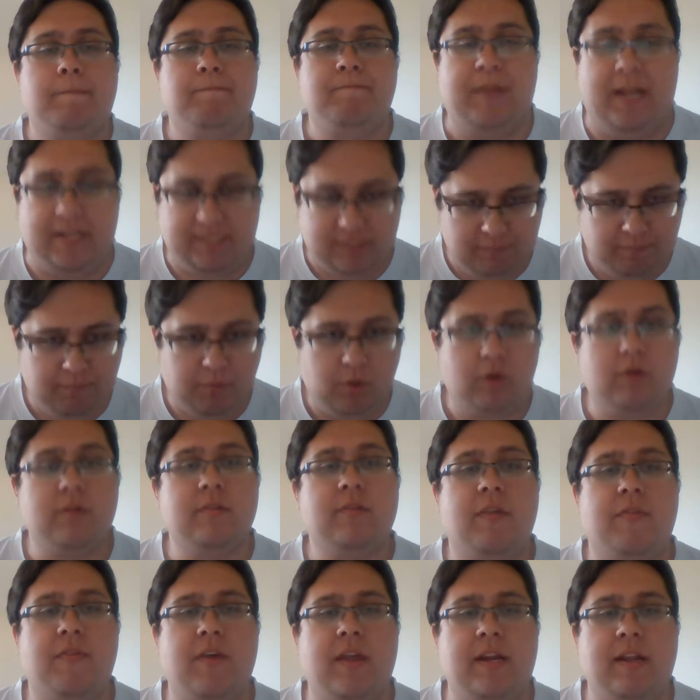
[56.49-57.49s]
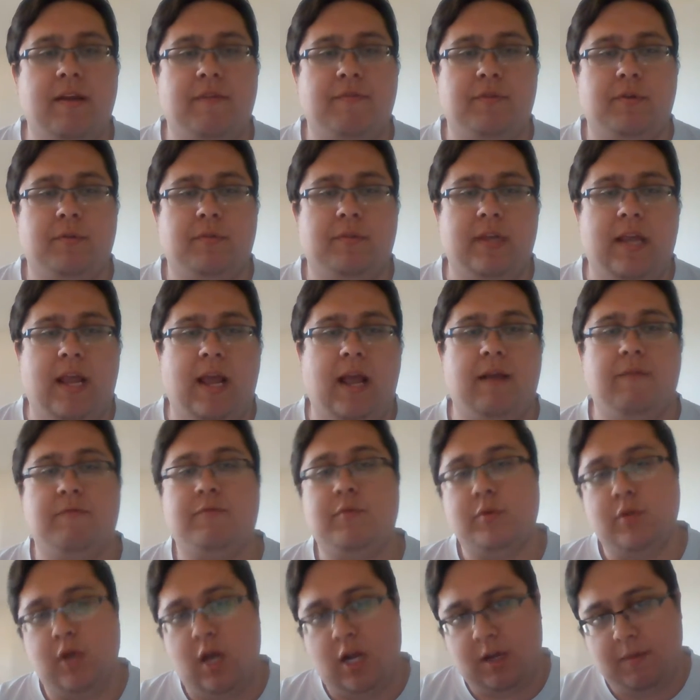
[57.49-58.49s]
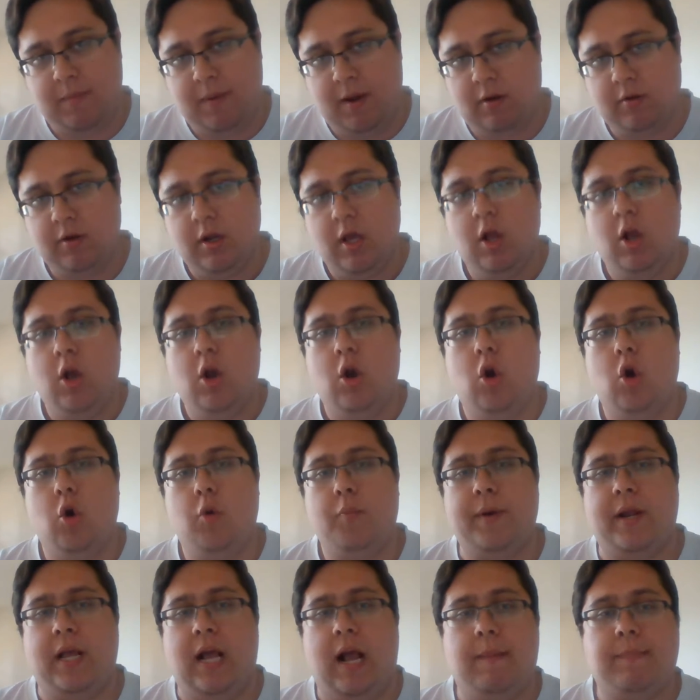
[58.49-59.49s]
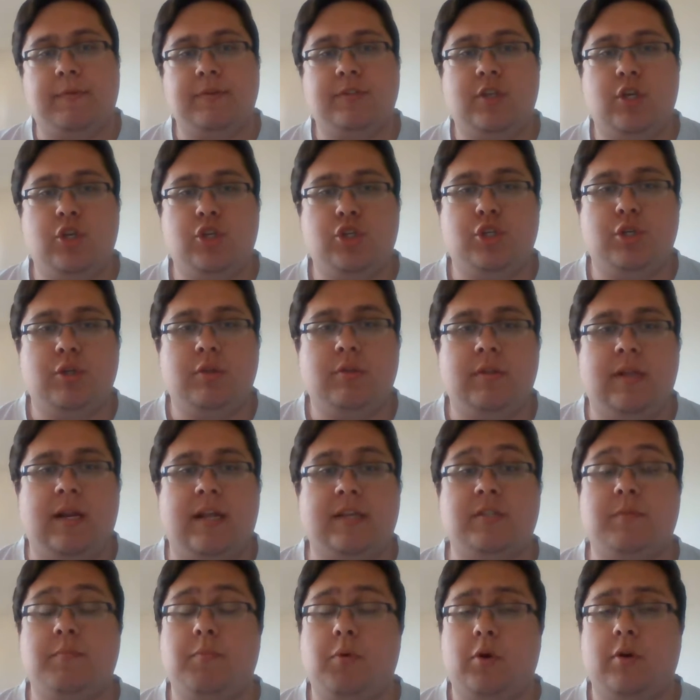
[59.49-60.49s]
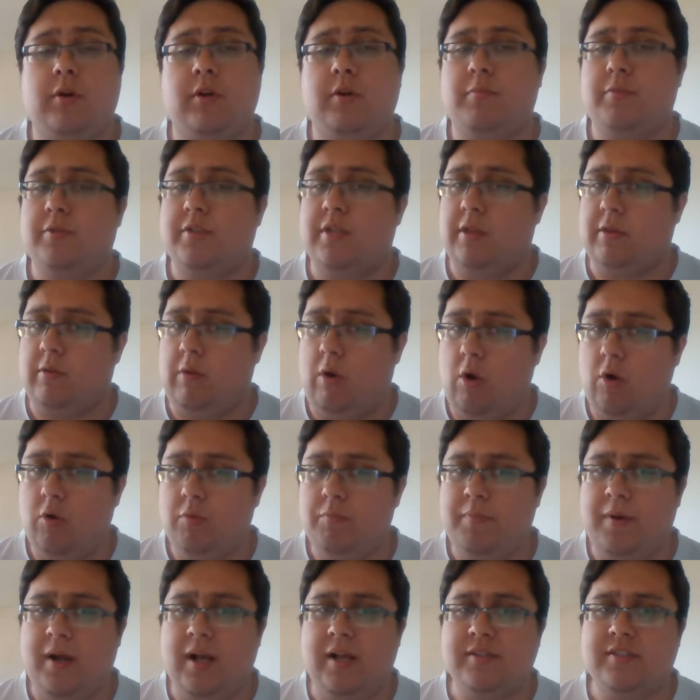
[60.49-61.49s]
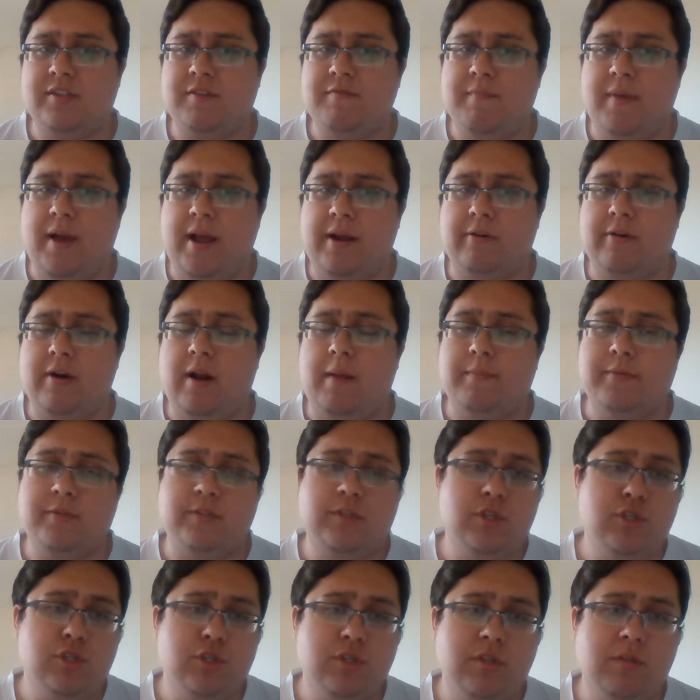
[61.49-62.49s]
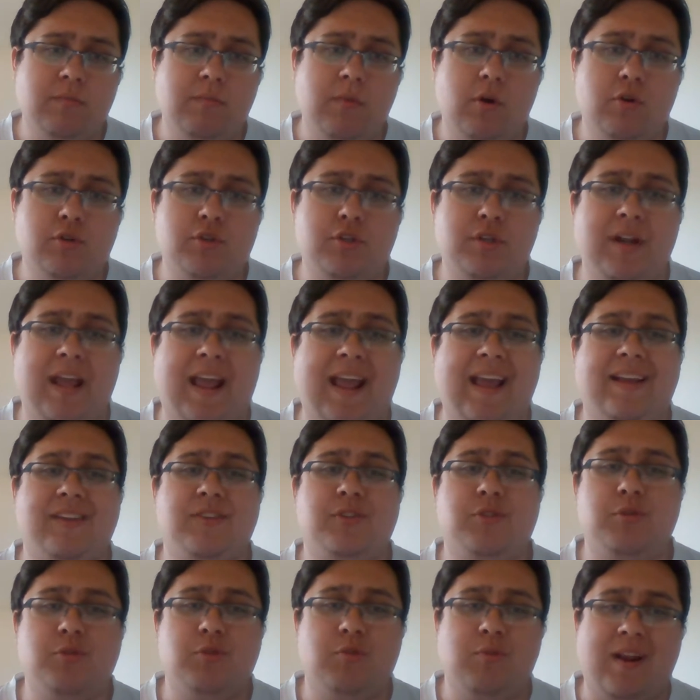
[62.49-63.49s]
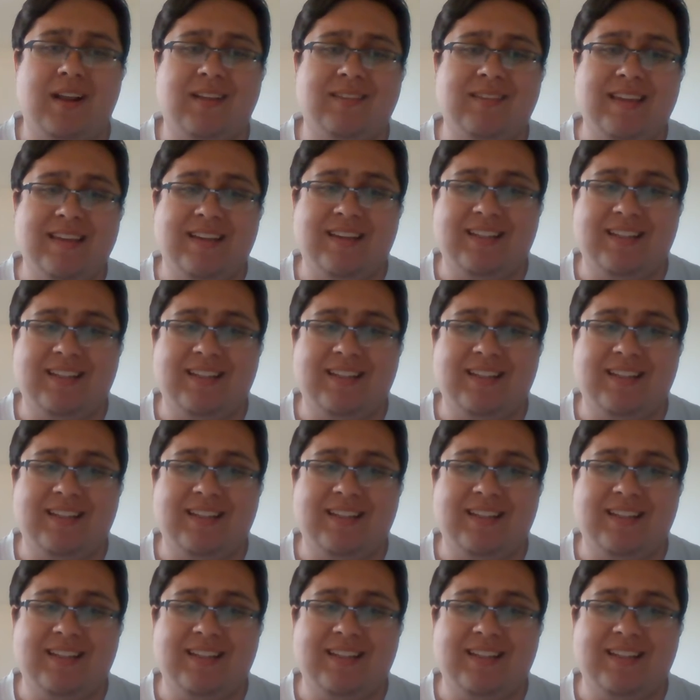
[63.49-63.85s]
That's a burden that they definitely have. We talk about opening opposition that has a burden to present their own positive matter in opposition to the motion and to directly